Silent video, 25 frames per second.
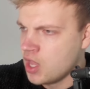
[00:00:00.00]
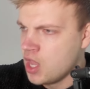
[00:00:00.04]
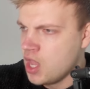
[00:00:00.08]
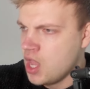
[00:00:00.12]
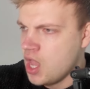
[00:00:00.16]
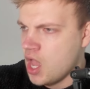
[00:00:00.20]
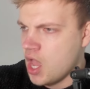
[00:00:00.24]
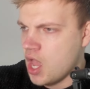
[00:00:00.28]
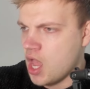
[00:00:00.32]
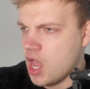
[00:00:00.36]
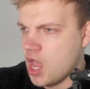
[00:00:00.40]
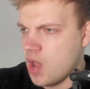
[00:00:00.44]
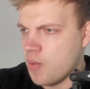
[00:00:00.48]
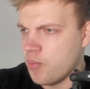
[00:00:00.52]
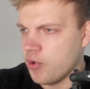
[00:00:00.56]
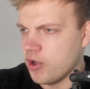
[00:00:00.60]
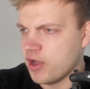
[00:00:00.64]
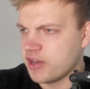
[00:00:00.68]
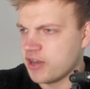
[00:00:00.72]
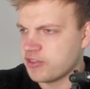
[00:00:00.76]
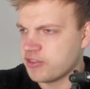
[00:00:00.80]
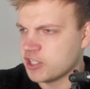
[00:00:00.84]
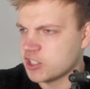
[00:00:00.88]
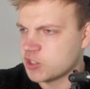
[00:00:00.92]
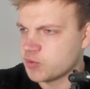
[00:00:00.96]

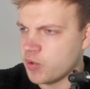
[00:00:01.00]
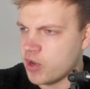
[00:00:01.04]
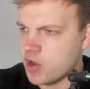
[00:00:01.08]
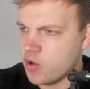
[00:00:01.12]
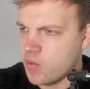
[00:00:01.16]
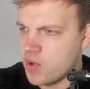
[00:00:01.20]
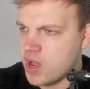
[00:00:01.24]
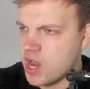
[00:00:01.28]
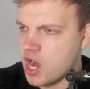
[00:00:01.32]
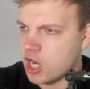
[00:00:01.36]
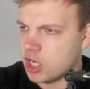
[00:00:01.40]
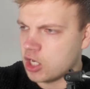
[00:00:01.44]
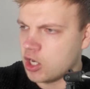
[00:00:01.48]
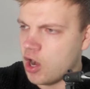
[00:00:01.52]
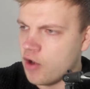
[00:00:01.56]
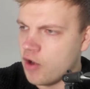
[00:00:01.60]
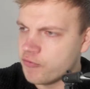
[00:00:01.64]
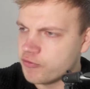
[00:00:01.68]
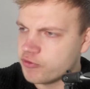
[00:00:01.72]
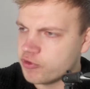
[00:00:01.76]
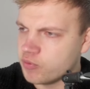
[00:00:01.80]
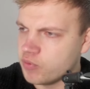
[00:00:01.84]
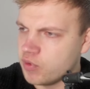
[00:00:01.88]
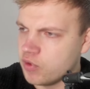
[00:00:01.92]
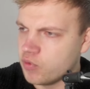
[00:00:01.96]
but at this point we are
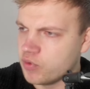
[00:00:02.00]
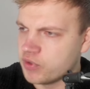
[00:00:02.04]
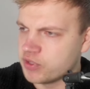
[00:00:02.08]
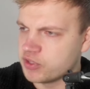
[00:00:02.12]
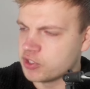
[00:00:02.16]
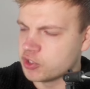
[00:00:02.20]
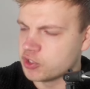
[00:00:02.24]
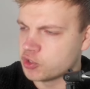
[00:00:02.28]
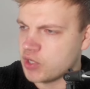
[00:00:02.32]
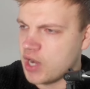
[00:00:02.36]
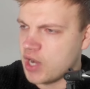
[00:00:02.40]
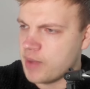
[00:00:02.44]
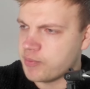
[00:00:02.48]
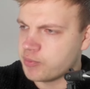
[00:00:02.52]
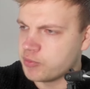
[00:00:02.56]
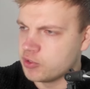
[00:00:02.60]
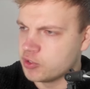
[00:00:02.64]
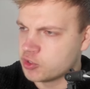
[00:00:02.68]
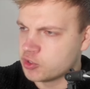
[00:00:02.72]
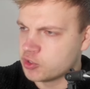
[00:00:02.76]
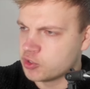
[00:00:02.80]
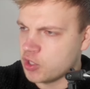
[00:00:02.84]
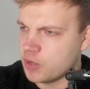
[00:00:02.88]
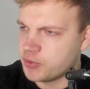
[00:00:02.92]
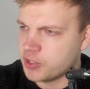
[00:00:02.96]
comfortable with
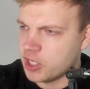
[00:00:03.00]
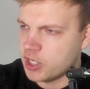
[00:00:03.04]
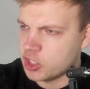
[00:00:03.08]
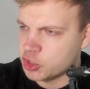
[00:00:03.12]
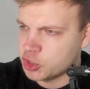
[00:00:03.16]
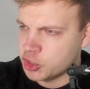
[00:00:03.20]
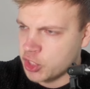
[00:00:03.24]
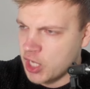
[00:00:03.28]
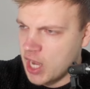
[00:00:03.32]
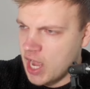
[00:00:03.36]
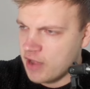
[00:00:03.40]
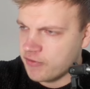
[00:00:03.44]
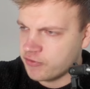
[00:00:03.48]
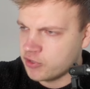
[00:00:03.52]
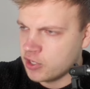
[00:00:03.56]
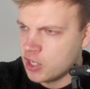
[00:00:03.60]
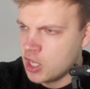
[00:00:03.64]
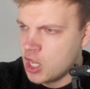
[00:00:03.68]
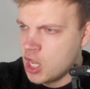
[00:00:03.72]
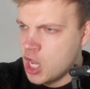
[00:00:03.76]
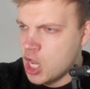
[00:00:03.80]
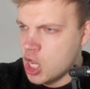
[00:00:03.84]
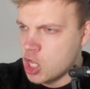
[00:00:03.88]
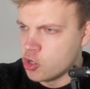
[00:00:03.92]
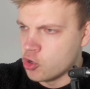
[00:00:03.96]
disrupting our shaft
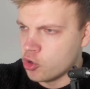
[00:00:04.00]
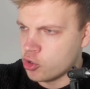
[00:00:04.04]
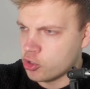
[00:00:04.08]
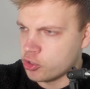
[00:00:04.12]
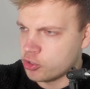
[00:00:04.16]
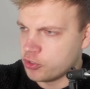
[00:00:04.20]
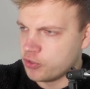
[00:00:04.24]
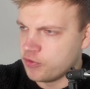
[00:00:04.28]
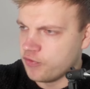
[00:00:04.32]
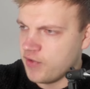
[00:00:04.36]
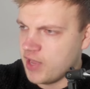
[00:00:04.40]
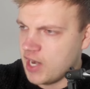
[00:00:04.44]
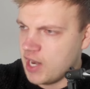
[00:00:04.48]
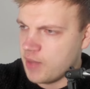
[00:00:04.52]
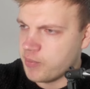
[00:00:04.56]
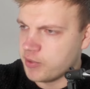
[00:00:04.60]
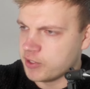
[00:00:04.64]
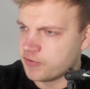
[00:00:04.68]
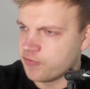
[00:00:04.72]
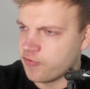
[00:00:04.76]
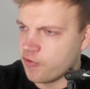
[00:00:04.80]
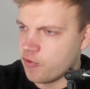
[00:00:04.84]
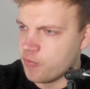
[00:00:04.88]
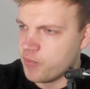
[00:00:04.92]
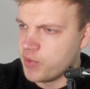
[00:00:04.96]
in order to develop a
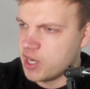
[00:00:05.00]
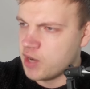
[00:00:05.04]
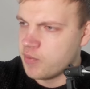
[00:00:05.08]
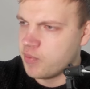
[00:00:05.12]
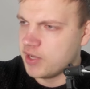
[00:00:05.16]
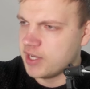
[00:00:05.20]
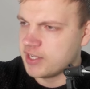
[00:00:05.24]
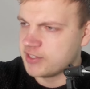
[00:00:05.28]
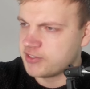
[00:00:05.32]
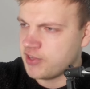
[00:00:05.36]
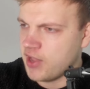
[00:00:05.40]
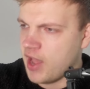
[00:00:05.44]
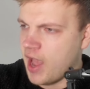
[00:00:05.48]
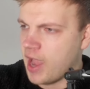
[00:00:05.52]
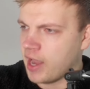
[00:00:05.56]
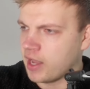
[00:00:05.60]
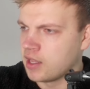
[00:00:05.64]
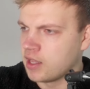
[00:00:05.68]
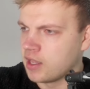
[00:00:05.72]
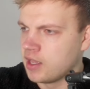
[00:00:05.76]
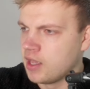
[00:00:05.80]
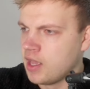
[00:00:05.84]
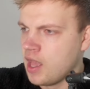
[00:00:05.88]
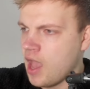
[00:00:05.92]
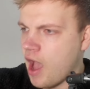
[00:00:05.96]
formidable
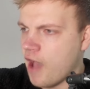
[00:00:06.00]
attack.